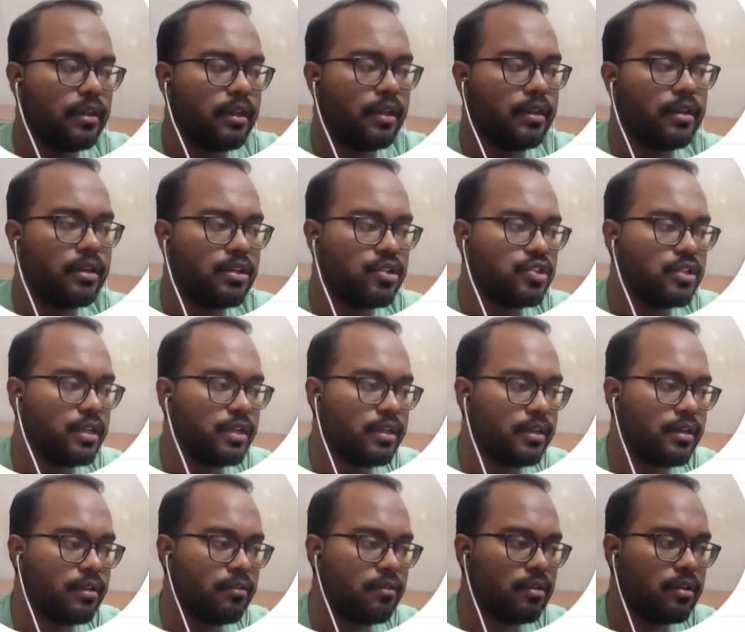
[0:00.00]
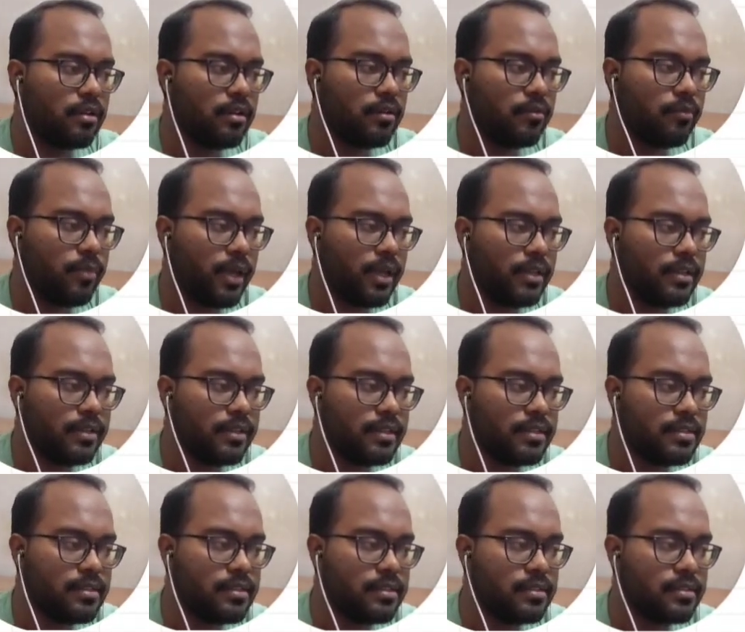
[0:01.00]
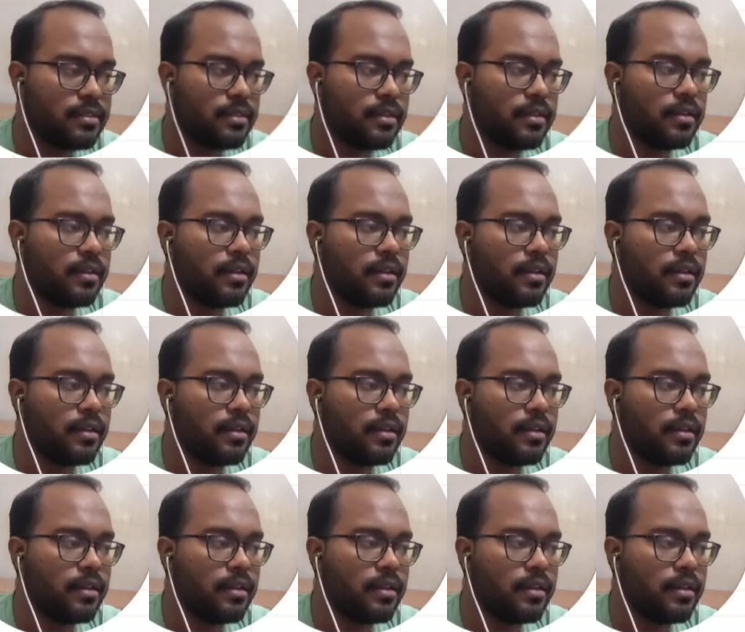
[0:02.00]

and initiated a parenthesis.